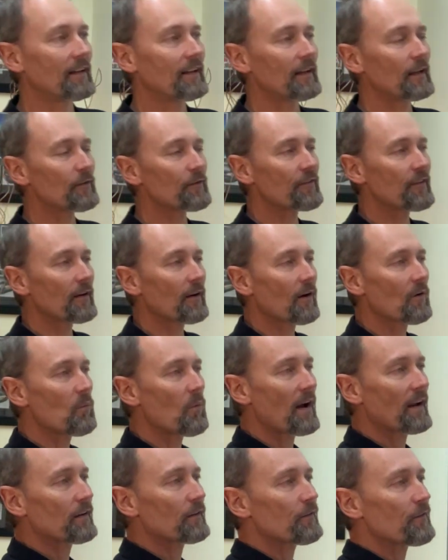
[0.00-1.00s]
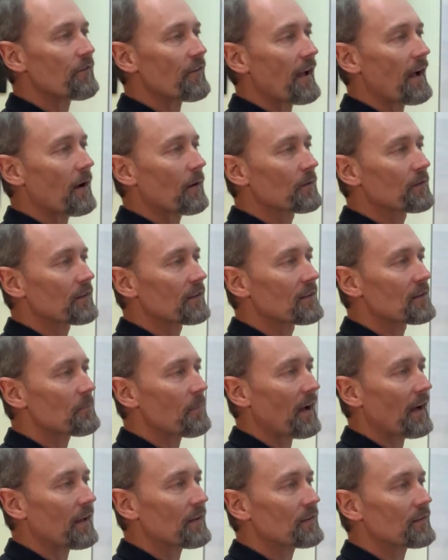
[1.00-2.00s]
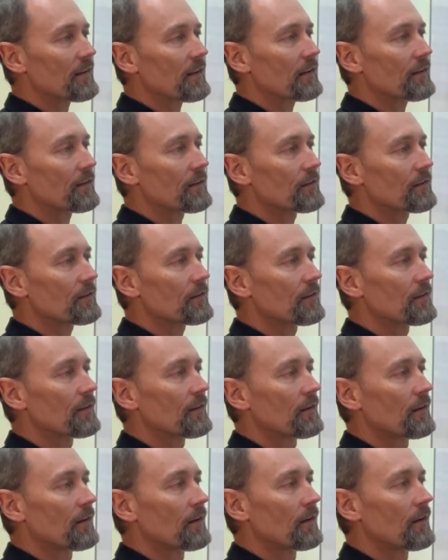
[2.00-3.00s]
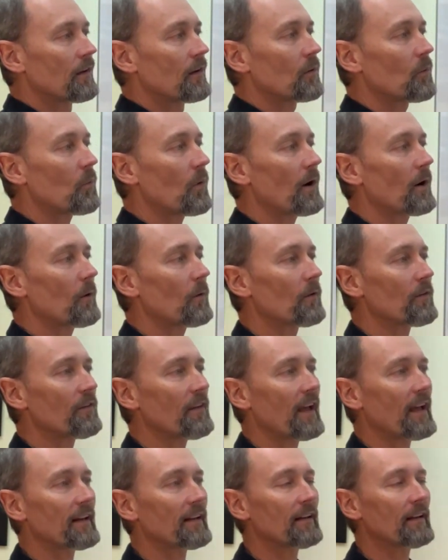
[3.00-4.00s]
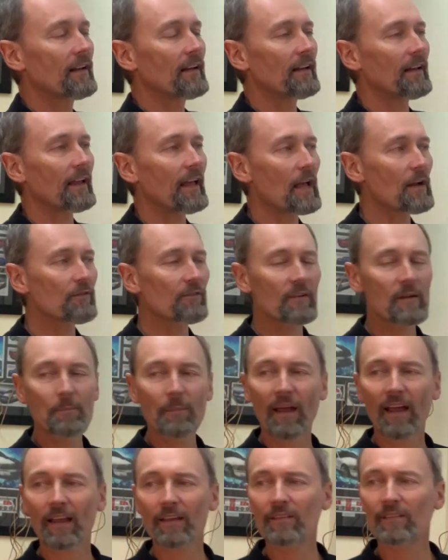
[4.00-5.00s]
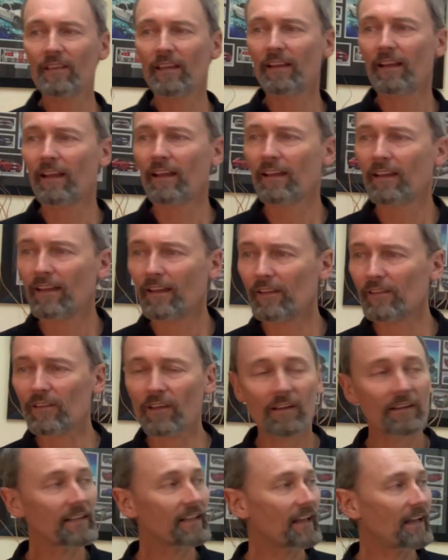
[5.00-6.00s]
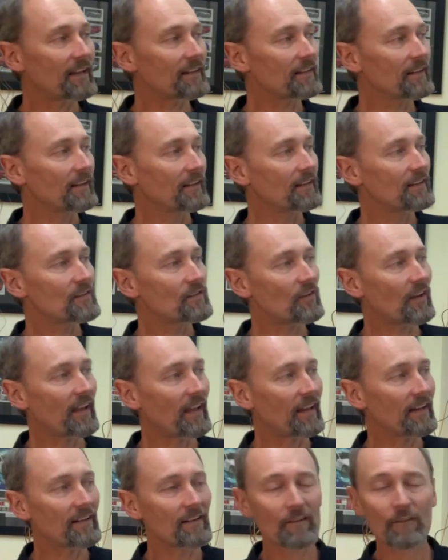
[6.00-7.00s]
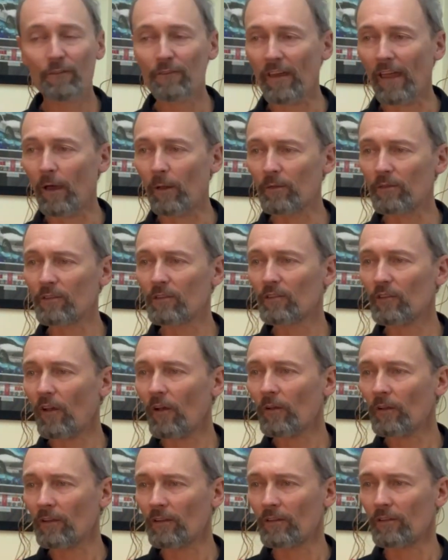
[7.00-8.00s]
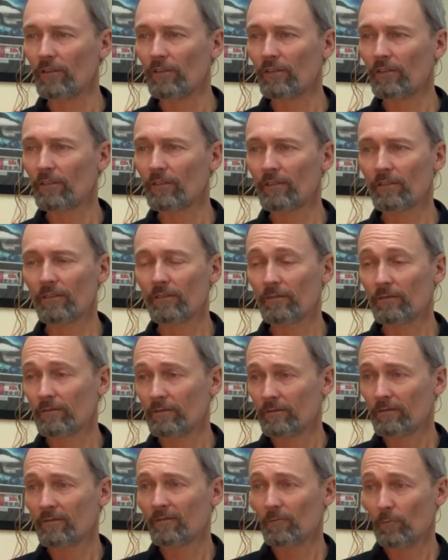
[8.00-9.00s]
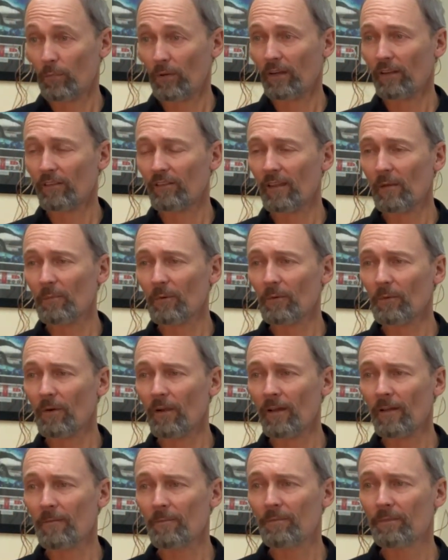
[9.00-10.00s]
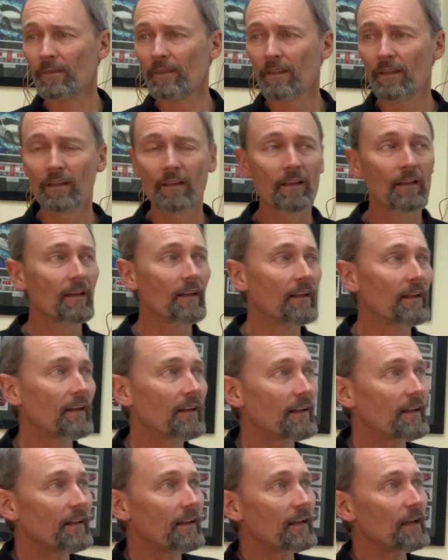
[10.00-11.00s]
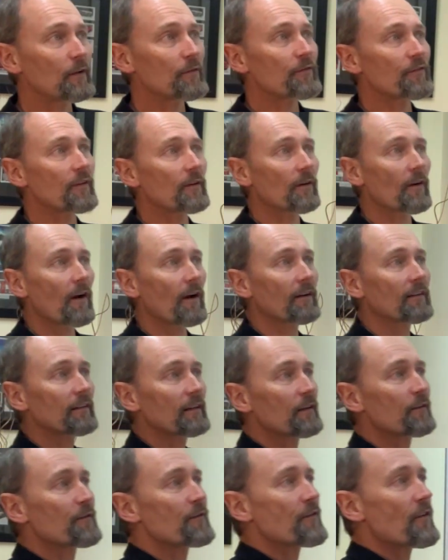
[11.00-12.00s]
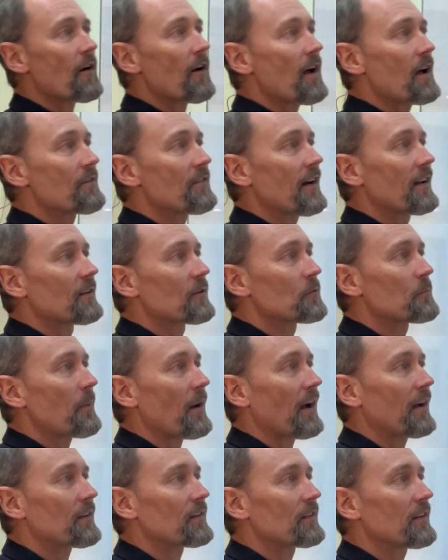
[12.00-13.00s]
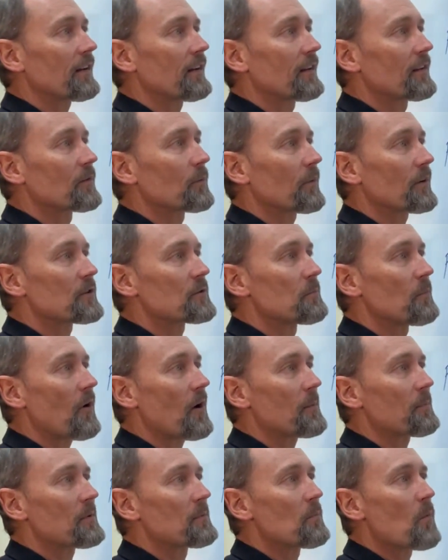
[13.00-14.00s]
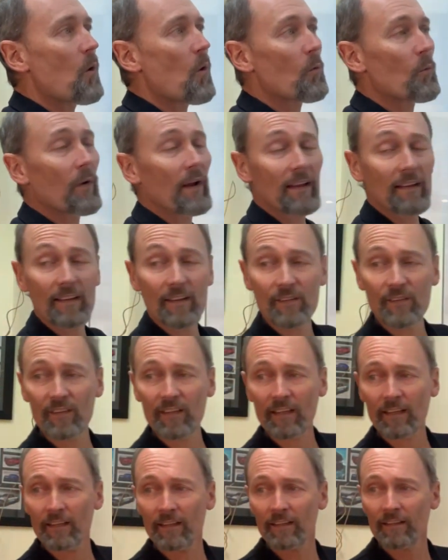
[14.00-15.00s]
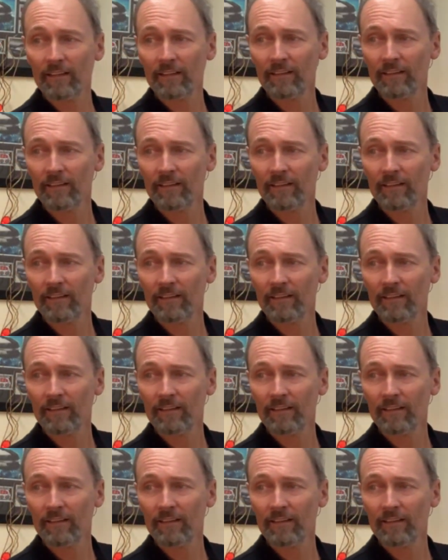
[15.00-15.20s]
If there are 1,000 pay setters, well then every pay setter is going to get 10,000 tokens. Pretty simple, right? If there are only 500 pay setters, which might be more realistic,